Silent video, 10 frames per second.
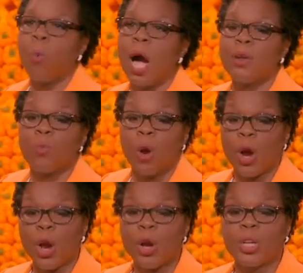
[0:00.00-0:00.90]
What
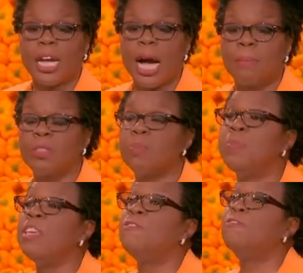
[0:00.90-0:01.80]
word comes
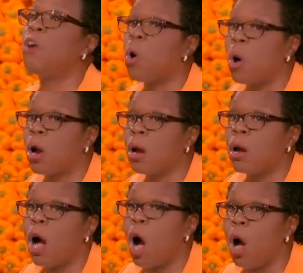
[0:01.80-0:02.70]
before
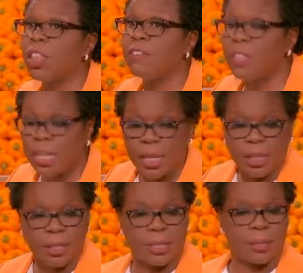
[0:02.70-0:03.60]
all of
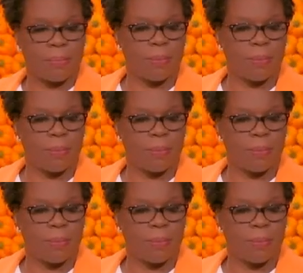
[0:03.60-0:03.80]
these?